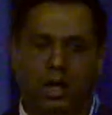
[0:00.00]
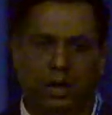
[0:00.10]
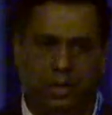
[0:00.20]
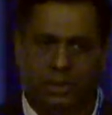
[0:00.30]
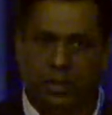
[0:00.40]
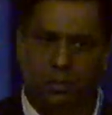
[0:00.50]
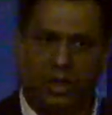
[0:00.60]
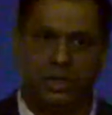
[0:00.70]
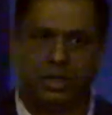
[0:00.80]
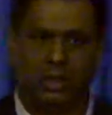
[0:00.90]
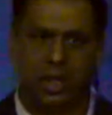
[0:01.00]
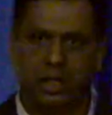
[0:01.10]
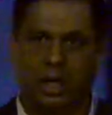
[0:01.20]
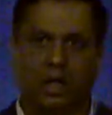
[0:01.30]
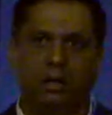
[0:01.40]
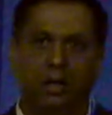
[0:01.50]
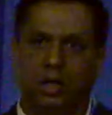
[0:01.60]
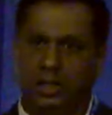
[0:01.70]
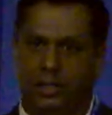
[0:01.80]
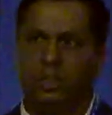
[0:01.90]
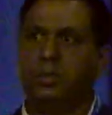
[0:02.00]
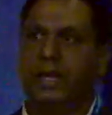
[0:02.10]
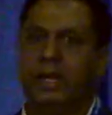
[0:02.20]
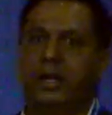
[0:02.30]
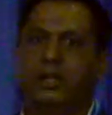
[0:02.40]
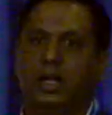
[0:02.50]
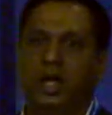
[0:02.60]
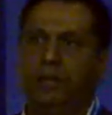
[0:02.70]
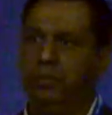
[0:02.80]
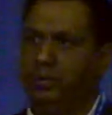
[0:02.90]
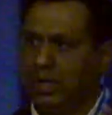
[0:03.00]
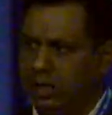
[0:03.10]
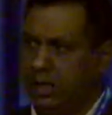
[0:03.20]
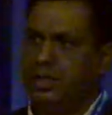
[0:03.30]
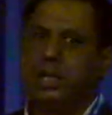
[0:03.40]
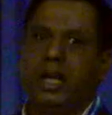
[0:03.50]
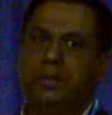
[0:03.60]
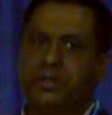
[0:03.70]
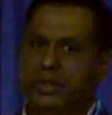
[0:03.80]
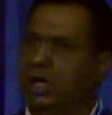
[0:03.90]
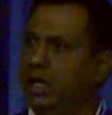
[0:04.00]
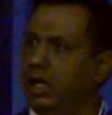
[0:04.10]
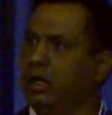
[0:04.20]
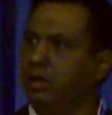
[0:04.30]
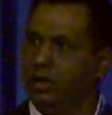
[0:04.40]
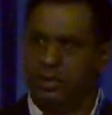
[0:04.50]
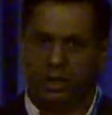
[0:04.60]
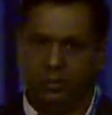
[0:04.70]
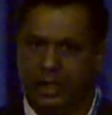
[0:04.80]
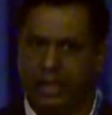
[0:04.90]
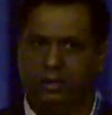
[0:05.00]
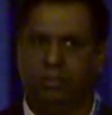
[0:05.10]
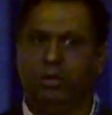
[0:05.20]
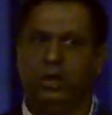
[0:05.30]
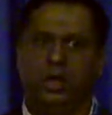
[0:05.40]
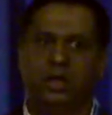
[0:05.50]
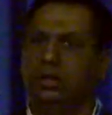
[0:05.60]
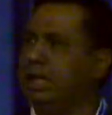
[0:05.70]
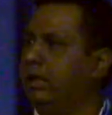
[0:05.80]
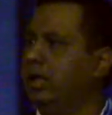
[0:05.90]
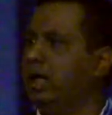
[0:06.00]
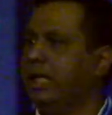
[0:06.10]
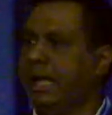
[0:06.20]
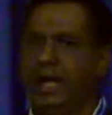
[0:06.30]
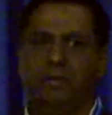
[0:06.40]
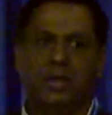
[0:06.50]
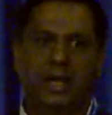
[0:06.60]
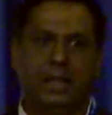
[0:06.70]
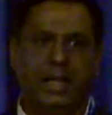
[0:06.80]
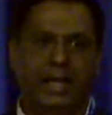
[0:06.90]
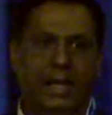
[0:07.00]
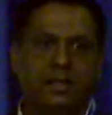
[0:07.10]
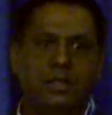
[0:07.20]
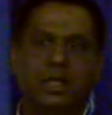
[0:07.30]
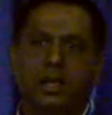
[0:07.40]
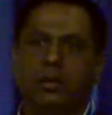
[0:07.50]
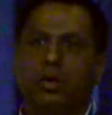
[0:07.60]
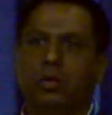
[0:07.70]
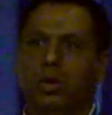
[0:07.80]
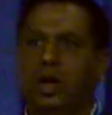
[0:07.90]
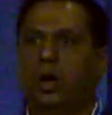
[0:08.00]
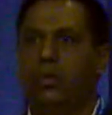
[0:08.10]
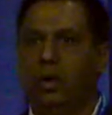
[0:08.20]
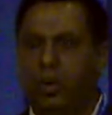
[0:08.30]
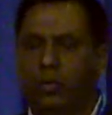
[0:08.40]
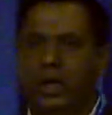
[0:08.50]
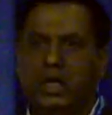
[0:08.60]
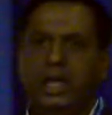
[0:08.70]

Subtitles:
initial moisture content, this is my grain type, this day I'm starting, this is my airflow rate that I have, and they can see what they